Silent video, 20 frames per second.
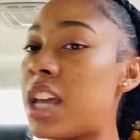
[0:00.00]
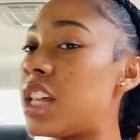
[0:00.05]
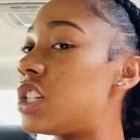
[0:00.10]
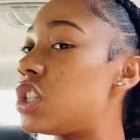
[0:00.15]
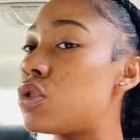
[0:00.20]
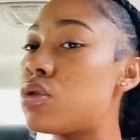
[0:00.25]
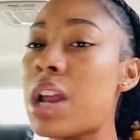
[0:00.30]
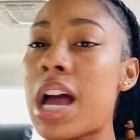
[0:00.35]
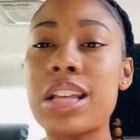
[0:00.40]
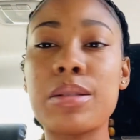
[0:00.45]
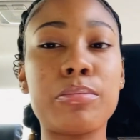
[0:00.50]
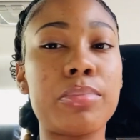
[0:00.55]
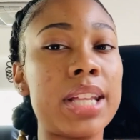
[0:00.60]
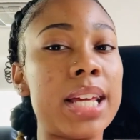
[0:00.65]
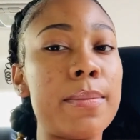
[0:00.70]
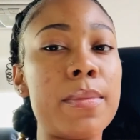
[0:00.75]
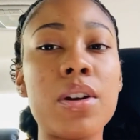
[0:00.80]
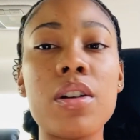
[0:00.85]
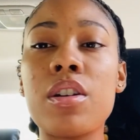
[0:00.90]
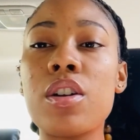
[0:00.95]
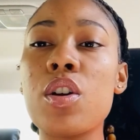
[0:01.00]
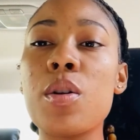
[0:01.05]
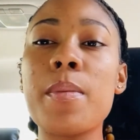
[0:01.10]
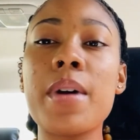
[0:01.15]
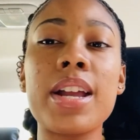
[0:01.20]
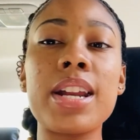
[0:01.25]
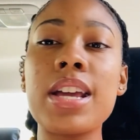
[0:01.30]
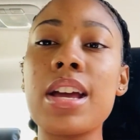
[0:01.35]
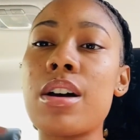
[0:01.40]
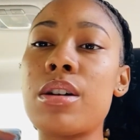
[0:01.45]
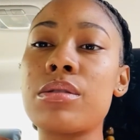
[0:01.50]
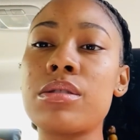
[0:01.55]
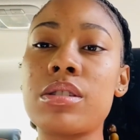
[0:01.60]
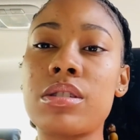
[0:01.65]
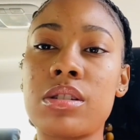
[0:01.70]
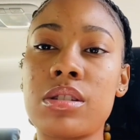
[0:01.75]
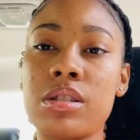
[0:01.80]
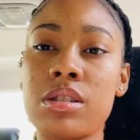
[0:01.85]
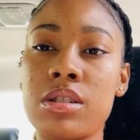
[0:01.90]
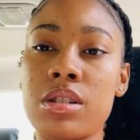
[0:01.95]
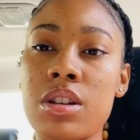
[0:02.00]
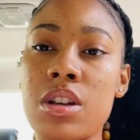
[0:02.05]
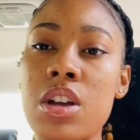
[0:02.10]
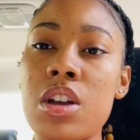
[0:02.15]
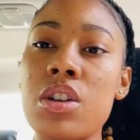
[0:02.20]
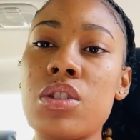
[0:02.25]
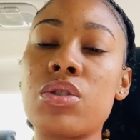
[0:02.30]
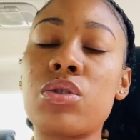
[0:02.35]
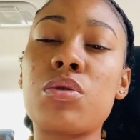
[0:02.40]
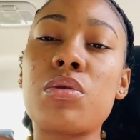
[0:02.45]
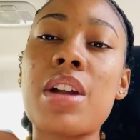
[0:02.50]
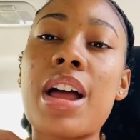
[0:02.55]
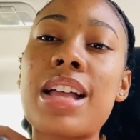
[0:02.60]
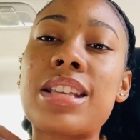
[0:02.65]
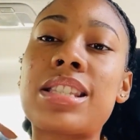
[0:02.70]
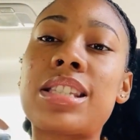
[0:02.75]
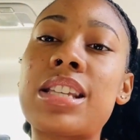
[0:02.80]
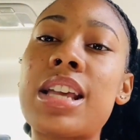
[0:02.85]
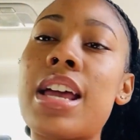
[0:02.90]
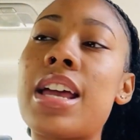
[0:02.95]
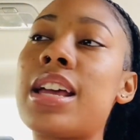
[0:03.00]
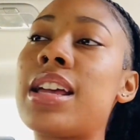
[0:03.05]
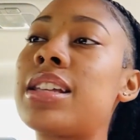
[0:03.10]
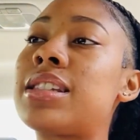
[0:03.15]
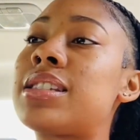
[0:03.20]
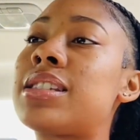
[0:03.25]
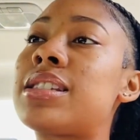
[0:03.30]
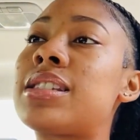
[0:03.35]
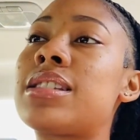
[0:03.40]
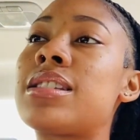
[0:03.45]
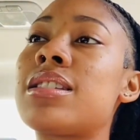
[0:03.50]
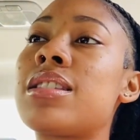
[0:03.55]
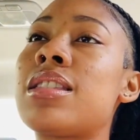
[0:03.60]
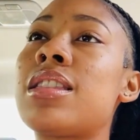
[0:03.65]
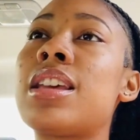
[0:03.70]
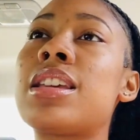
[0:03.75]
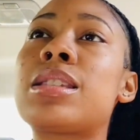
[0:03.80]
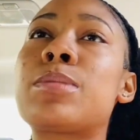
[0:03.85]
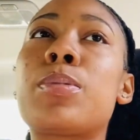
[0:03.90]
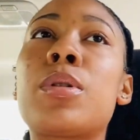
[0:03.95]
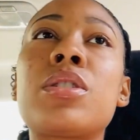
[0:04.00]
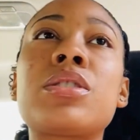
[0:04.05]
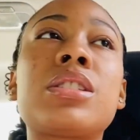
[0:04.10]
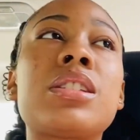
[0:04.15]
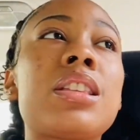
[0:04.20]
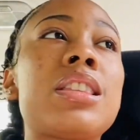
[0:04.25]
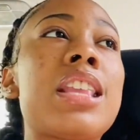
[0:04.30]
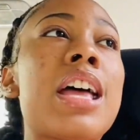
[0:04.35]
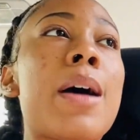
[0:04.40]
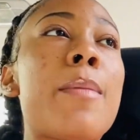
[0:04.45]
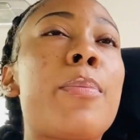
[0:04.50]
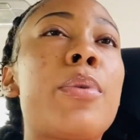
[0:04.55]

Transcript: Do not blame it on nobody else. Do not say it's this person, that